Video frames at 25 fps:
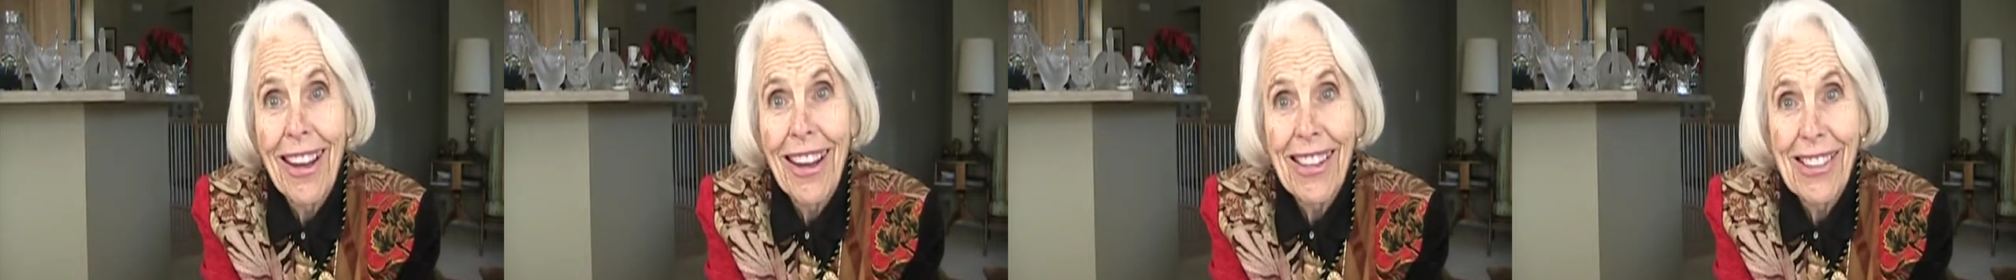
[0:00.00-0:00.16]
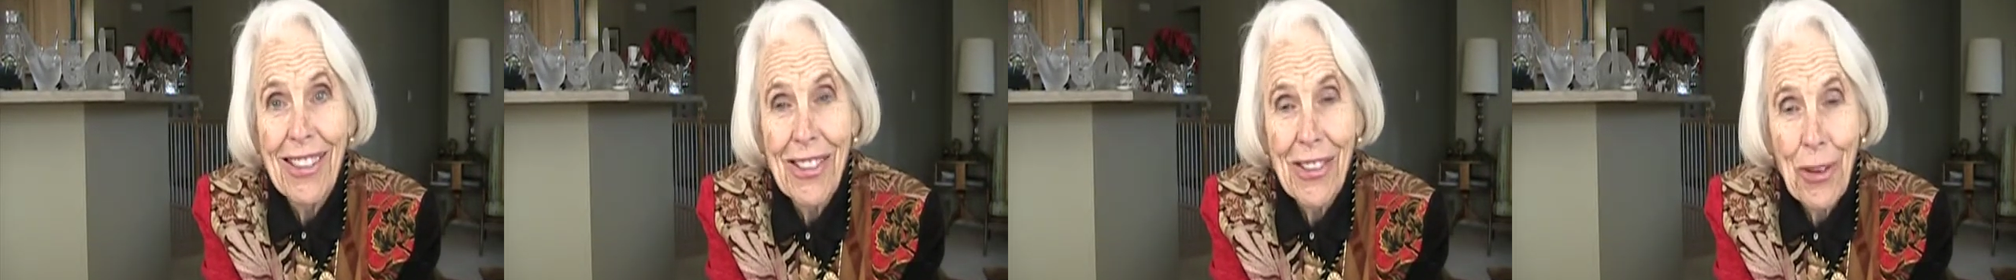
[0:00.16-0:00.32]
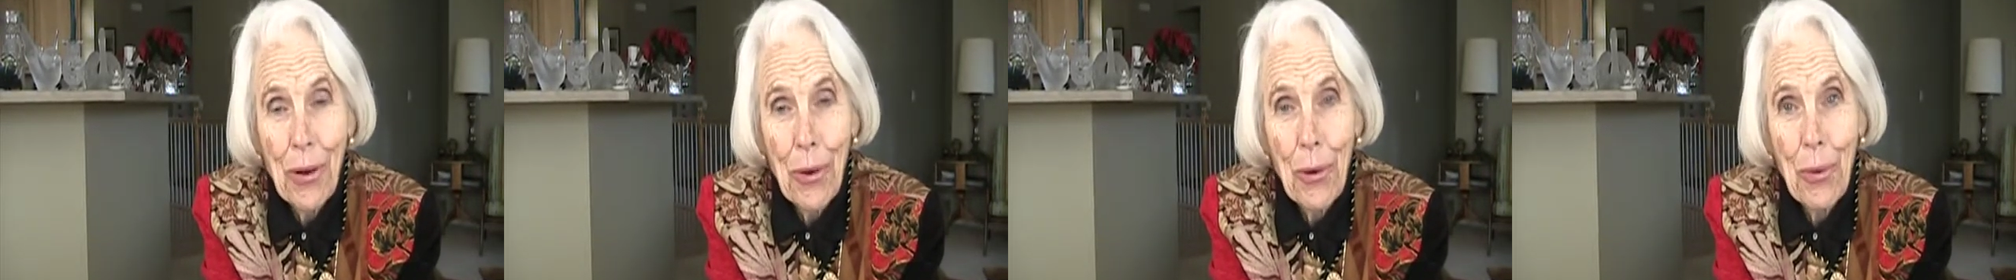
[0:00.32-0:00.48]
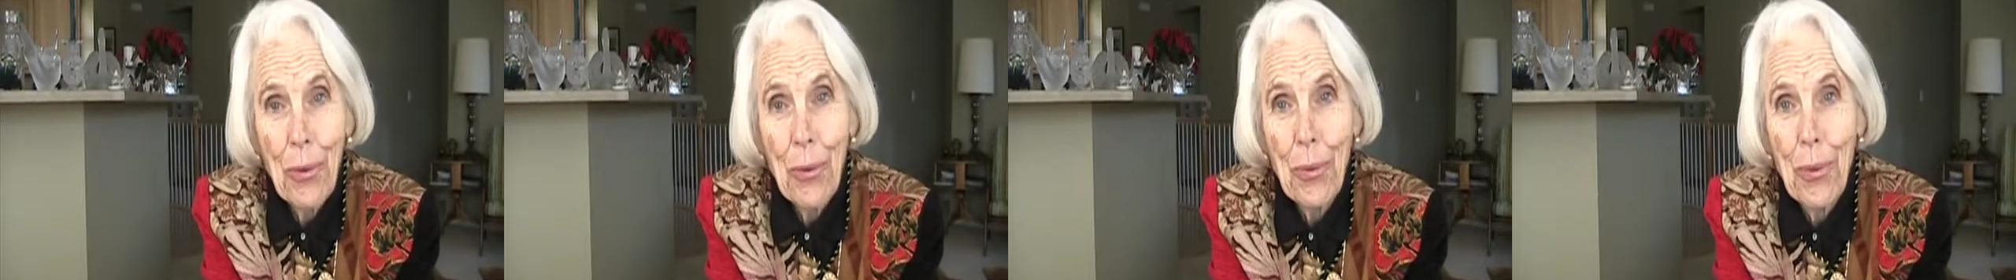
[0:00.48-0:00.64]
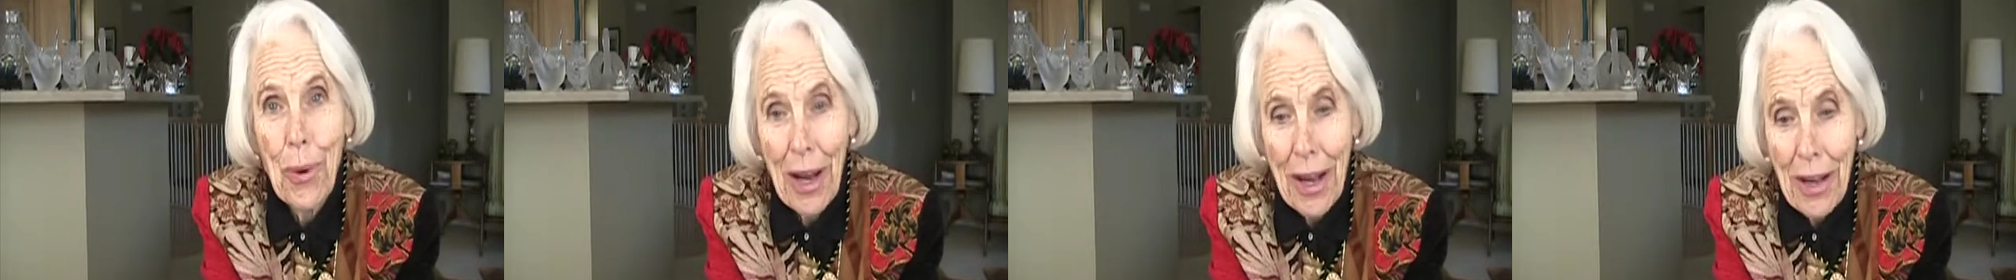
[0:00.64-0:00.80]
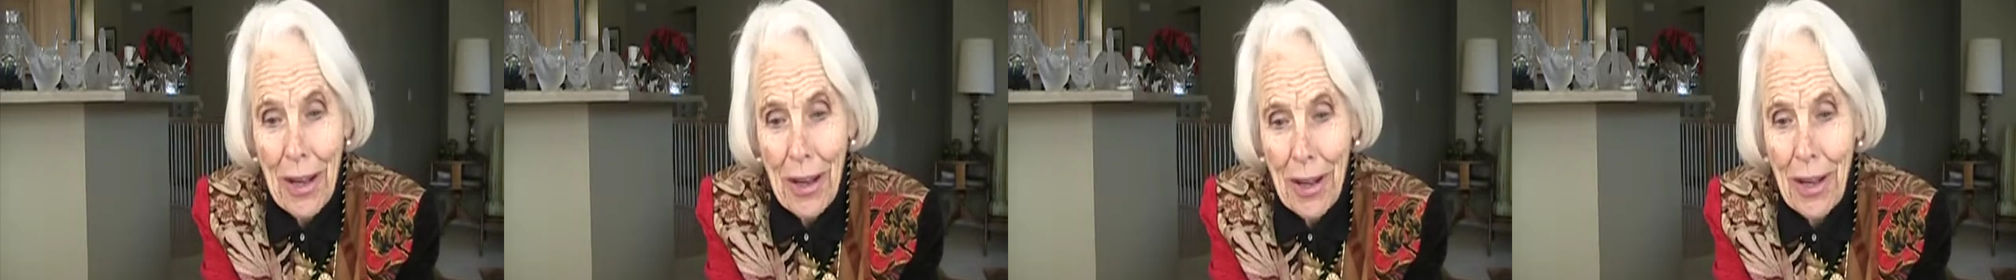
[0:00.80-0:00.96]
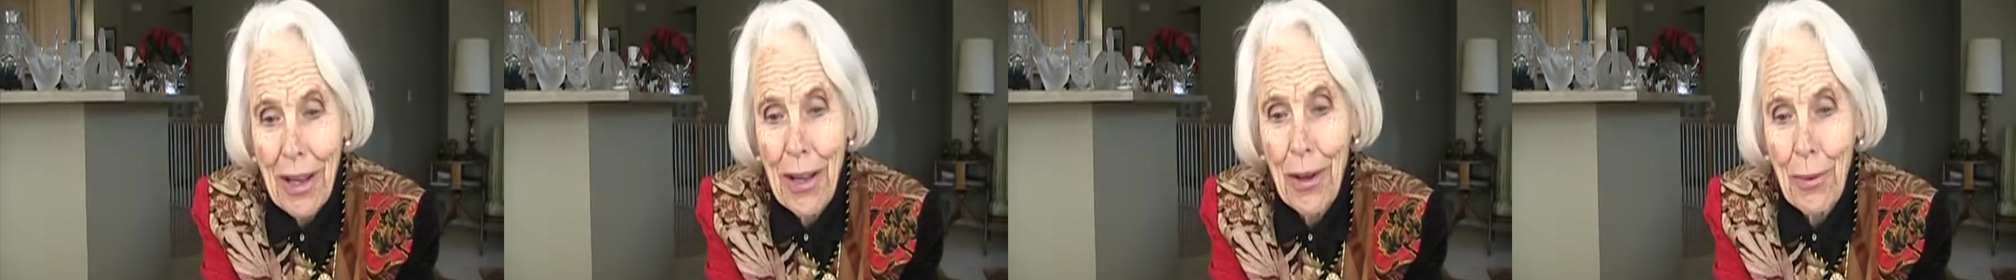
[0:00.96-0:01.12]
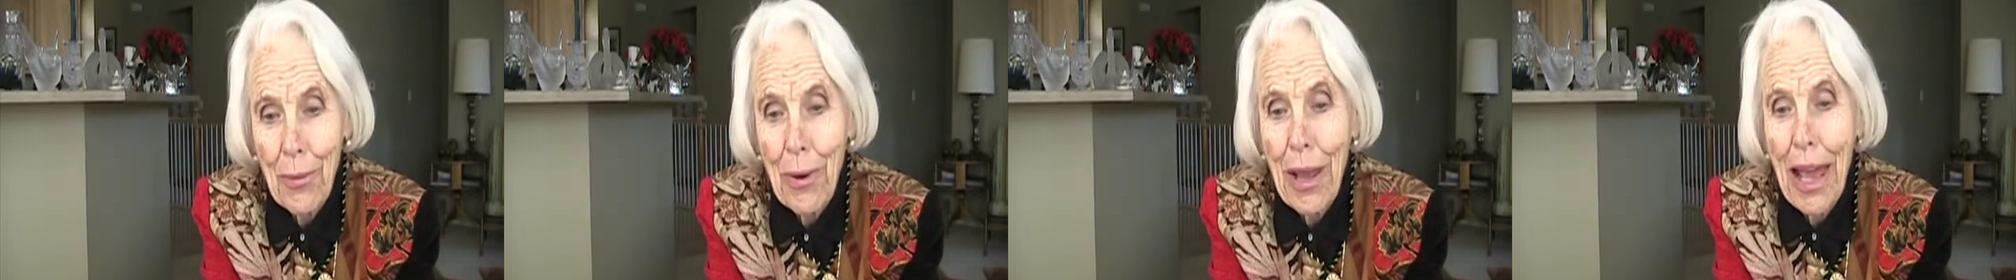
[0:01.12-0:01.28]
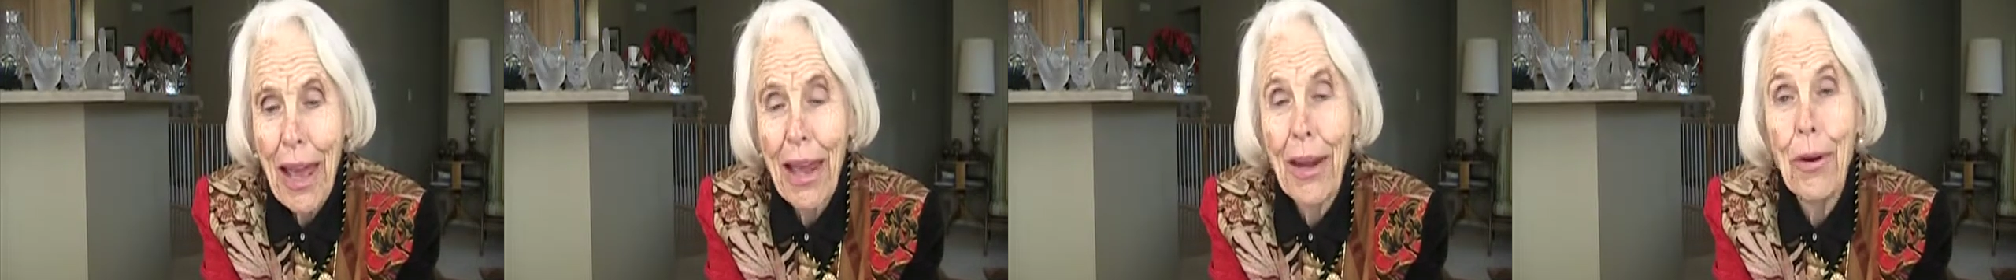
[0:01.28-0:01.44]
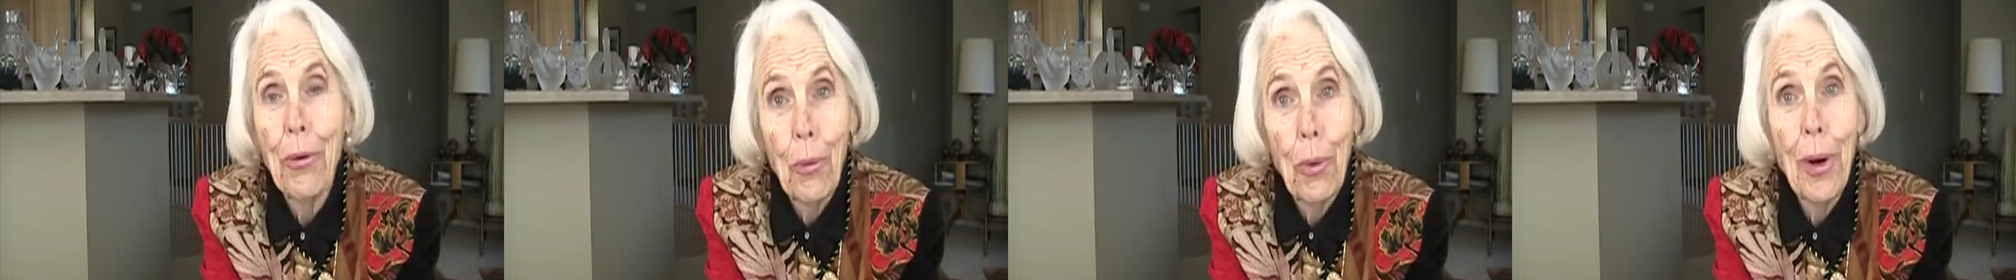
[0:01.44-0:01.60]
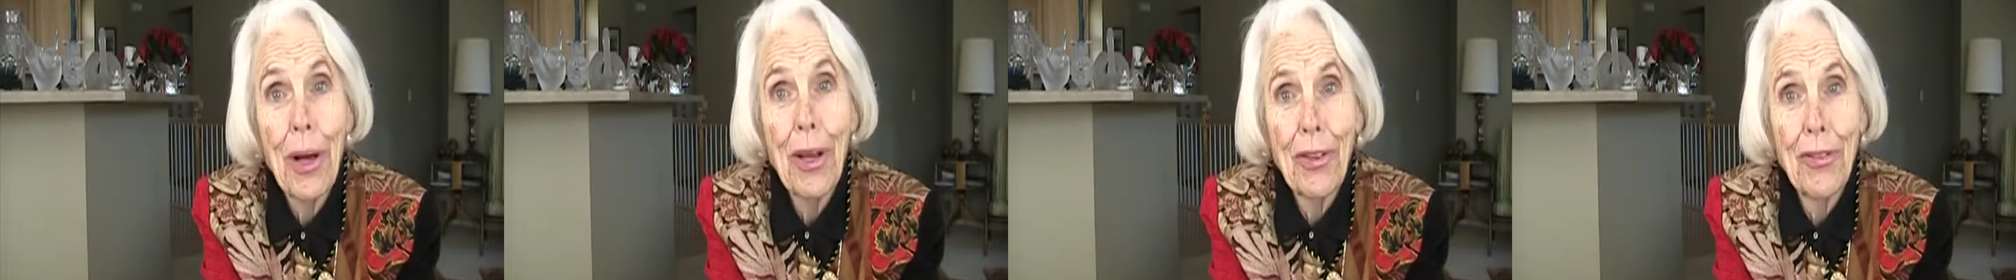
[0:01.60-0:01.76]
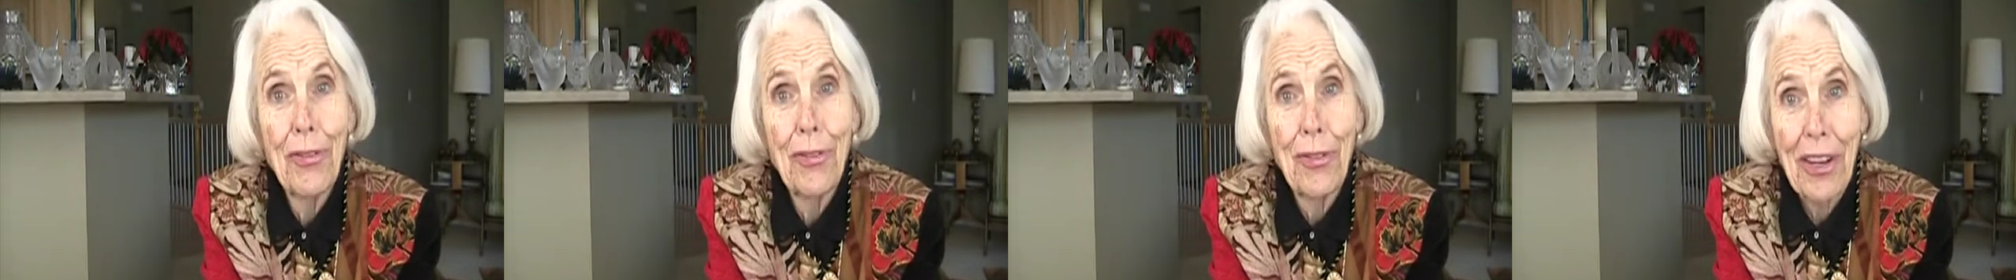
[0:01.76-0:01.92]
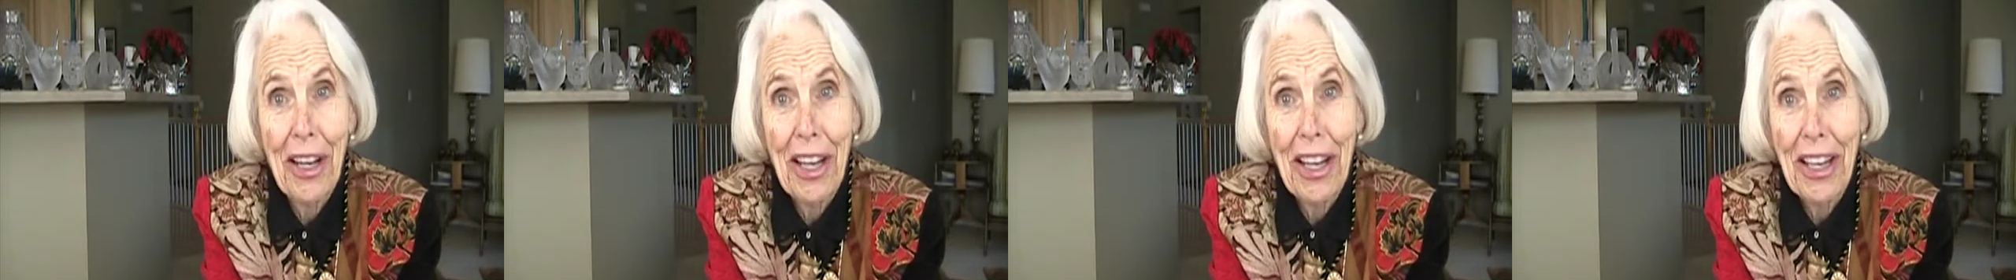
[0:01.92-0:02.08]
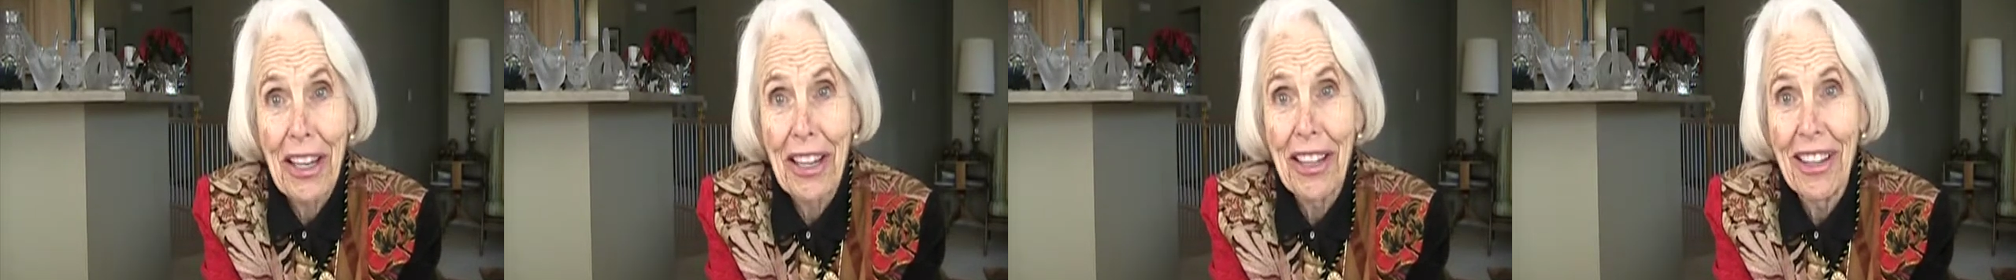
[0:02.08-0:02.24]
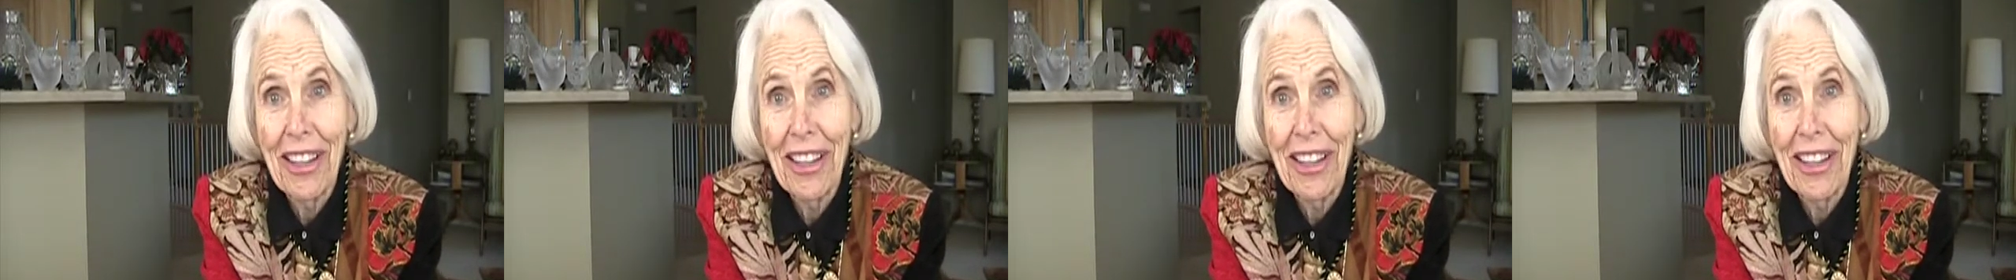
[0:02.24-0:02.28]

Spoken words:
So it was fun.